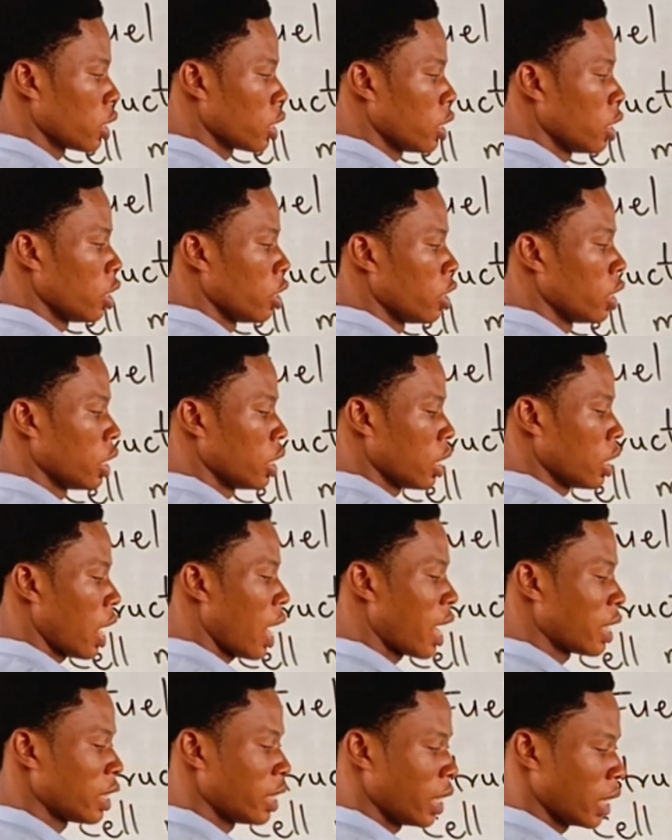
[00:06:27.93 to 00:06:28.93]
K,
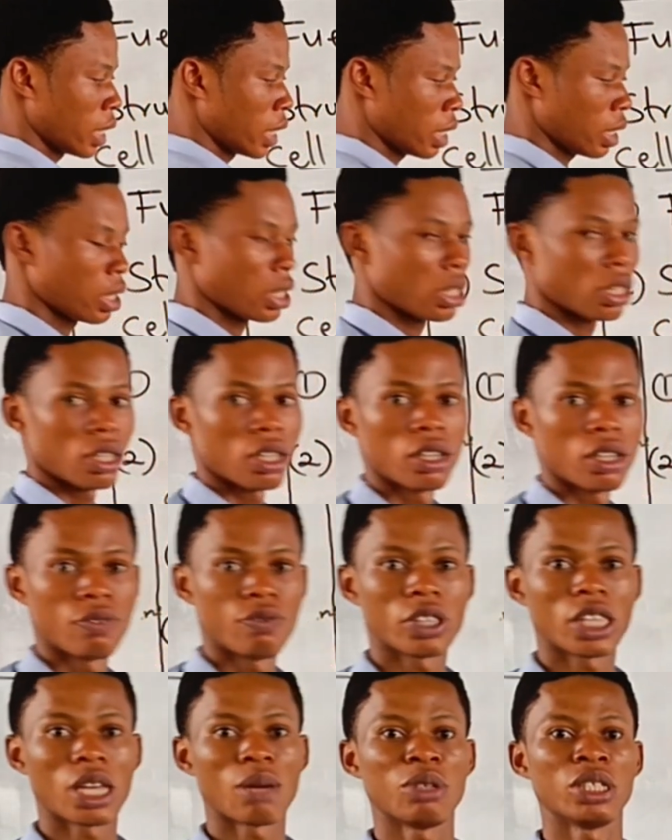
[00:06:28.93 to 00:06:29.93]
ADEK,
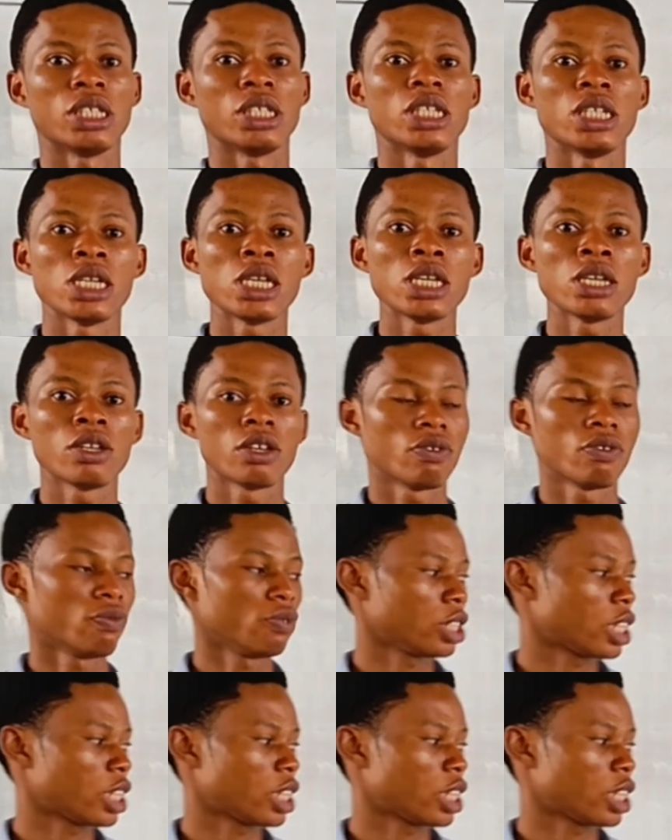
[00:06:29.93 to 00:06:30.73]
vitamin A,